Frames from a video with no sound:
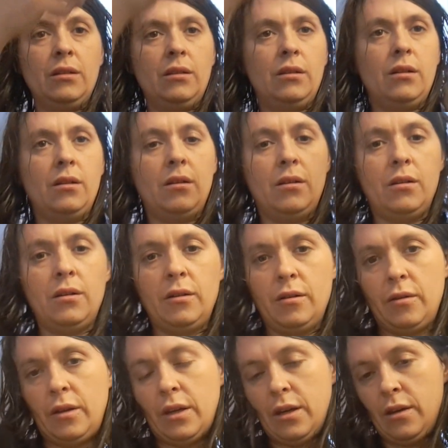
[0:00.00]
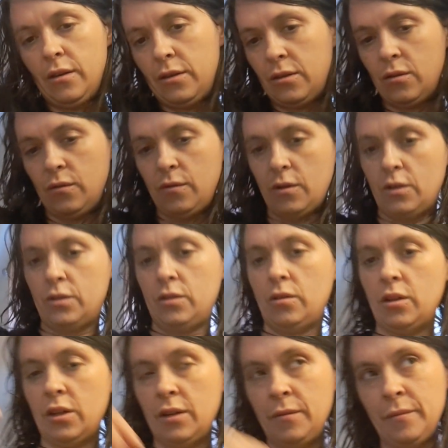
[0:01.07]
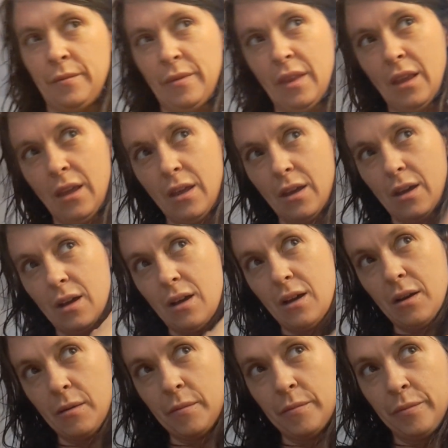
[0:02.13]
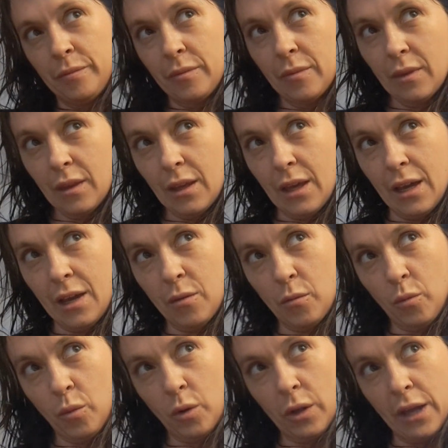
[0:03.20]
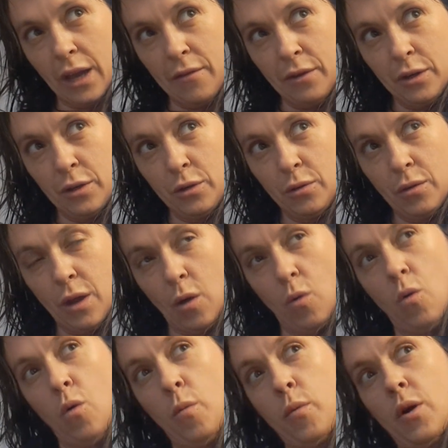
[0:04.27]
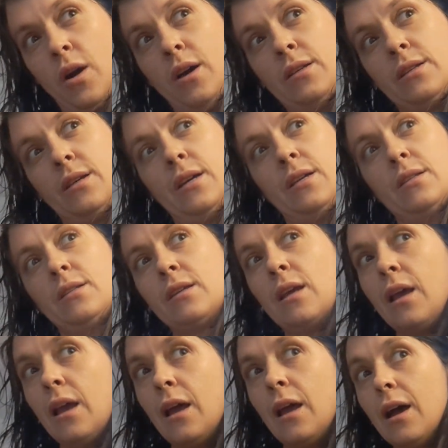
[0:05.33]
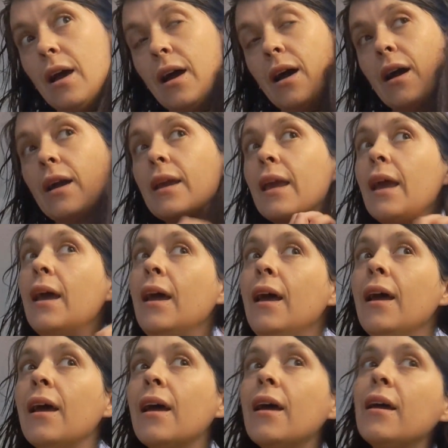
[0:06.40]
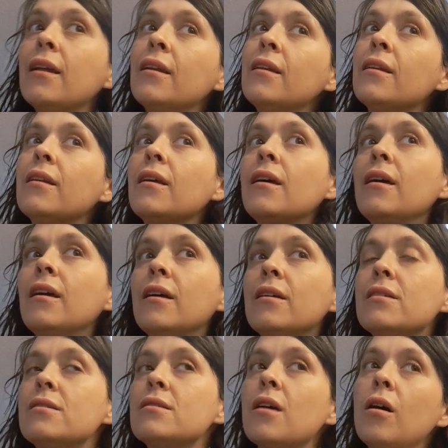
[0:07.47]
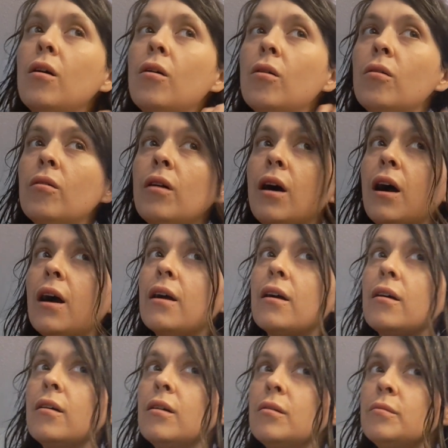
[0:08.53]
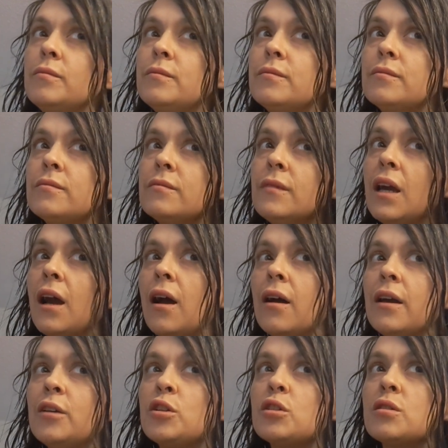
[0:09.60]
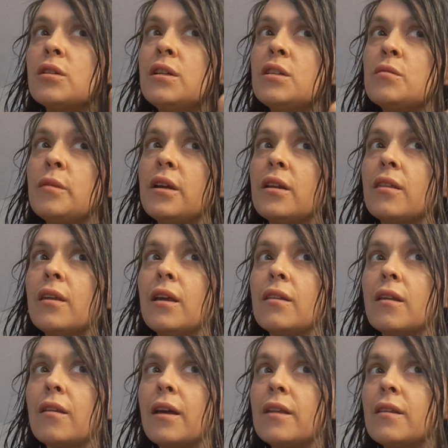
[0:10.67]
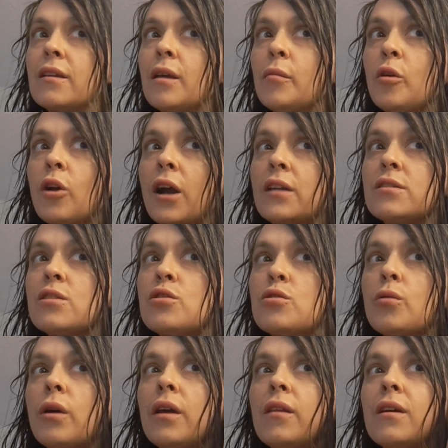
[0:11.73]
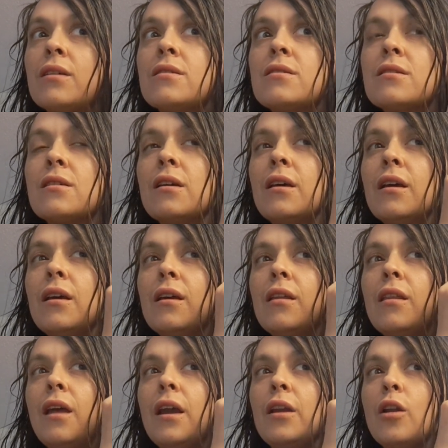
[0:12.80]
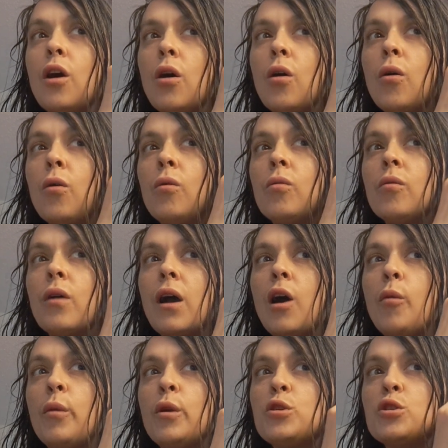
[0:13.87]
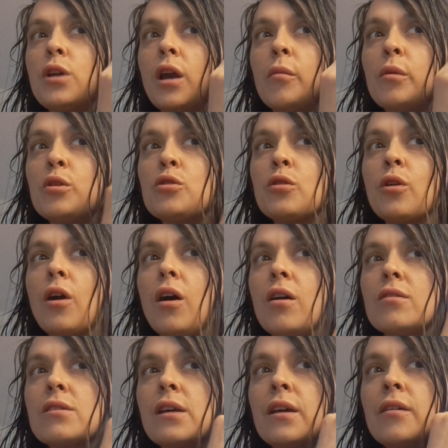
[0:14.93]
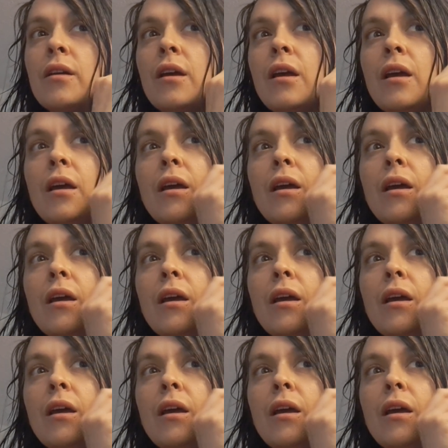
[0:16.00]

Uh, okay, so far so good. Um, and we're like having to do that whole process again. So, um, yeah, it just leads me to think that like the Democrats enjoy this. They know how much damage they're causing.